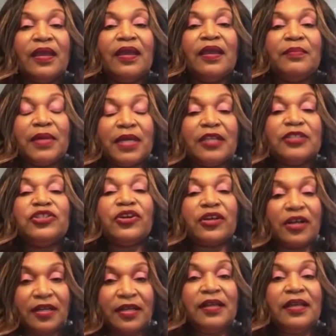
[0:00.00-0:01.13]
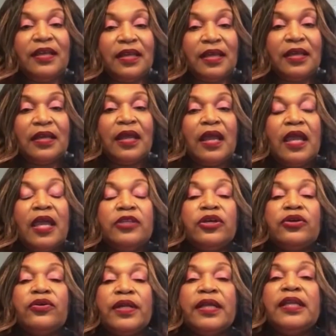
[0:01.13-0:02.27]
because you're going to need it. And you're
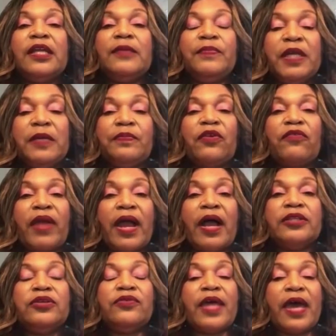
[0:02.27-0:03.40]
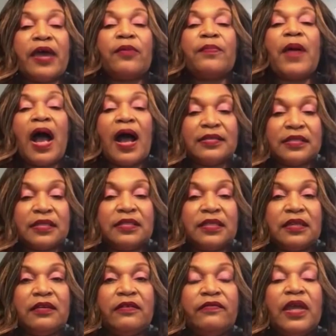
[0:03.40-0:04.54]
going to need people around you that are
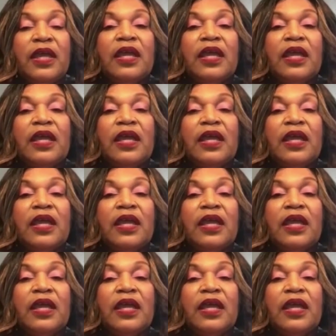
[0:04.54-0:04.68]
positive.